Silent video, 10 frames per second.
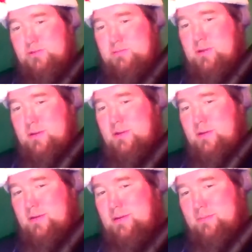I'm
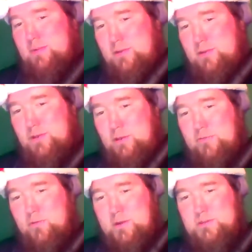gonna kill
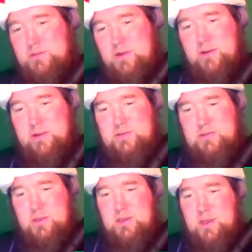everybody's targets so
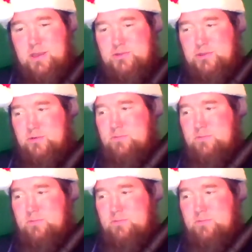they can't shoot.